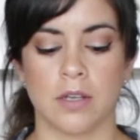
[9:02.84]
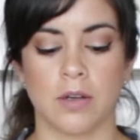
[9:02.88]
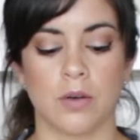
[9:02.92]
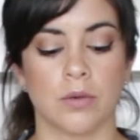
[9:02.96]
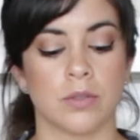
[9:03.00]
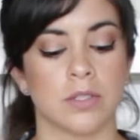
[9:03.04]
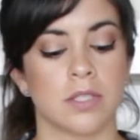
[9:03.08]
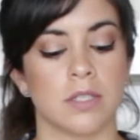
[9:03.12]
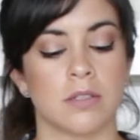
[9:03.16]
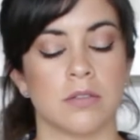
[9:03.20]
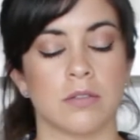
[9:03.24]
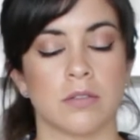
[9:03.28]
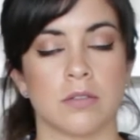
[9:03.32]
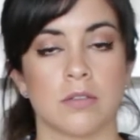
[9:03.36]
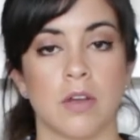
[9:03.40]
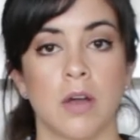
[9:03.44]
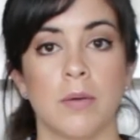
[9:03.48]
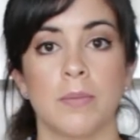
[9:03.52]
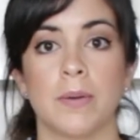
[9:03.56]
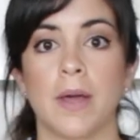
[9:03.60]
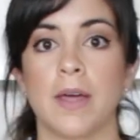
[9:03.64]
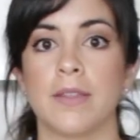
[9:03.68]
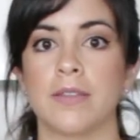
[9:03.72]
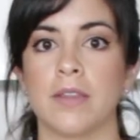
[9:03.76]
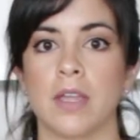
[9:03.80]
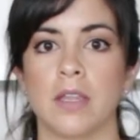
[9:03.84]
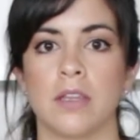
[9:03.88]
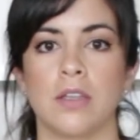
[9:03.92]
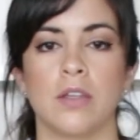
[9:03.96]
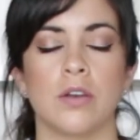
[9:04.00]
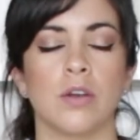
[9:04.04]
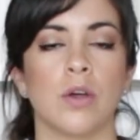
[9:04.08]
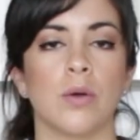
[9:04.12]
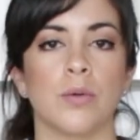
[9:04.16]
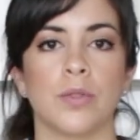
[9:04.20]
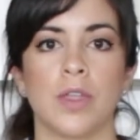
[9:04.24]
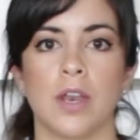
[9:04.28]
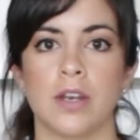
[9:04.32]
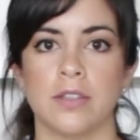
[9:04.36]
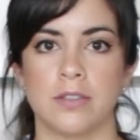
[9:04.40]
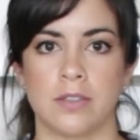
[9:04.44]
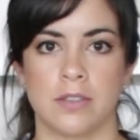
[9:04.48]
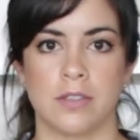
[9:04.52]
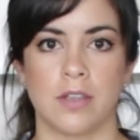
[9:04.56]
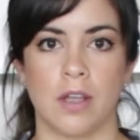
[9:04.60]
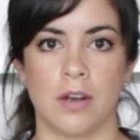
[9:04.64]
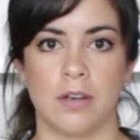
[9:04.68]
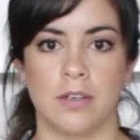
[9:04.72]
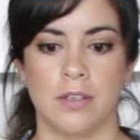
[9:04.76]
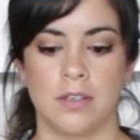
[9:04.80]
and golden on top, and then you know that
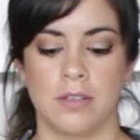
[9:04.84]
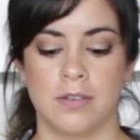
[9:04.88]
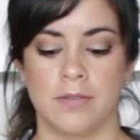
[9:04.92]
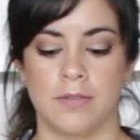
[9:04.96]
it's done.